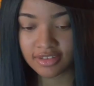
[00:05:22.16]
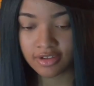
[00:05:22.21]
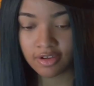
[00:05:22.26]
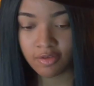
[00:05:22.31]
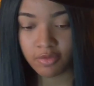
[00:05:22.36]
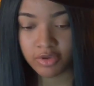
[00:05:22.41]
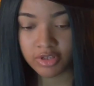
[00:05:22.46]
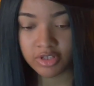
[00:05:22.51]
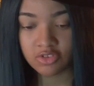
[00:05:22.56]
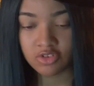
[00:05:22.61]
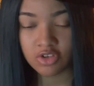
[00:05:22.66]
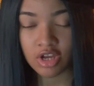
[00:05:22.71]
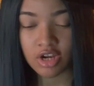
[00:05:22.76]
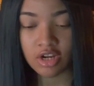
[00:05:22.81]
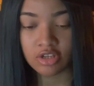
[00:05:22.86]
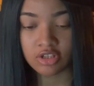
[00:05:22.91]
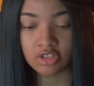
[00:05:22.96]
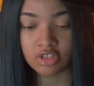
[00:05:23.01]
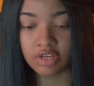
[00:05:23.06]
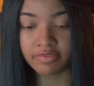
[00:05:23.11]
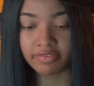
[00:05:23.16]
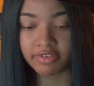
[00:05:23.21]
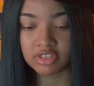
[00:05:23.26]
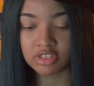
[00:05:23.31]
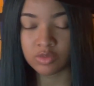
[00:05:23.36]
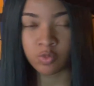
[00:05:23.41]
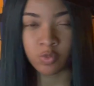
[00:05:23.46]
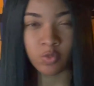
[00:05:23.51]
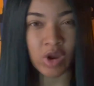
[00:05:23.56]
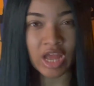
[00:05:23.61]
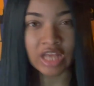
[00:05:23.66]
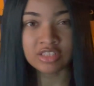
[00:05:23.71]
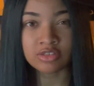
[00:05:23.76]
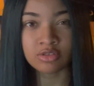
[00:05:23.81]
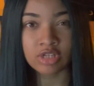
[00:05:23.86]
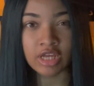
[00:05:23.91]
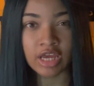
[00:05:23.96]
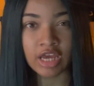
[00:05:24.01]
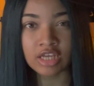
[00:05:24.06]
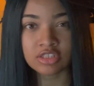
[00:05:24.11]
when you trying to give her some razzle
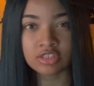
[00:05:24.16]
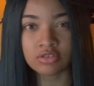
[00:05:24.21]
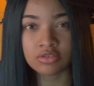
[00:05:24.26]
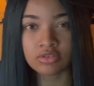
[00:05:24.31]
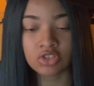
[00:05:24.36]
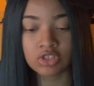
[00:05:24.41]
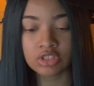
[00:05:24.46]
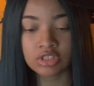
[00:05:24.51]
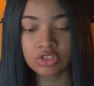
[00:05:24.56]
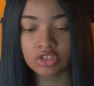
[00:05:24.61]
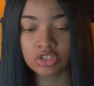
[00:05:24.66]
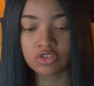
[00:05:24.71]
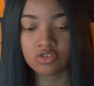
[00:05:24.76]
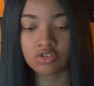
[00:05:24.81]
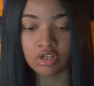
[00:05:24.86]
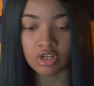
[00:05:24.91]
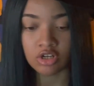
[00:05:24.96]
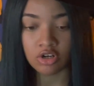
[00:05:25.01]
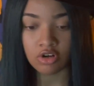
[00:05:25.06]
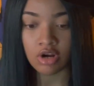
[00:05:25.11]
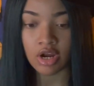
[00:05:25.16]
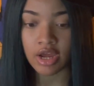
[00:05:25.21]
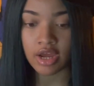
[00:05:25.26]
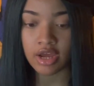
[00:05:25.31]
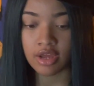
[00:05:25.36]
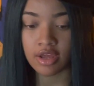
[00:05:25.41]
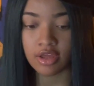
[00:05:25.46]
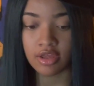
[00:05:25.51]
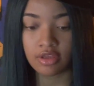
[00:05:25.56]
dazzle and she just trying to cry.